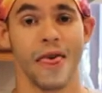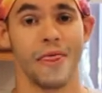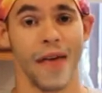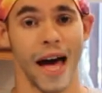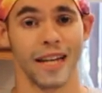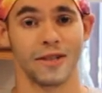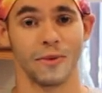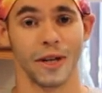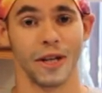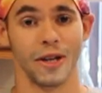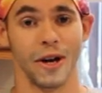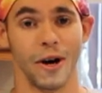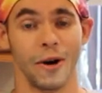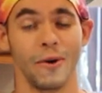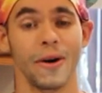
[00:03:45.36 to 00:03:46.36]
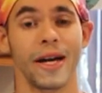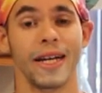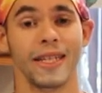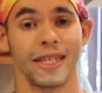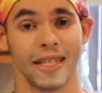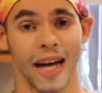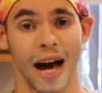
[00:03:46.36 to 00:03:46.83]
That's when you know
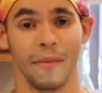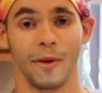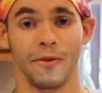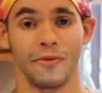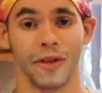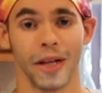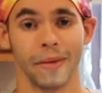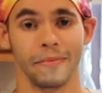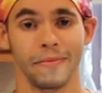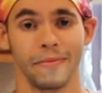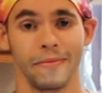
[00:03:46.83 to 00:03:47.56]
it's time to flip.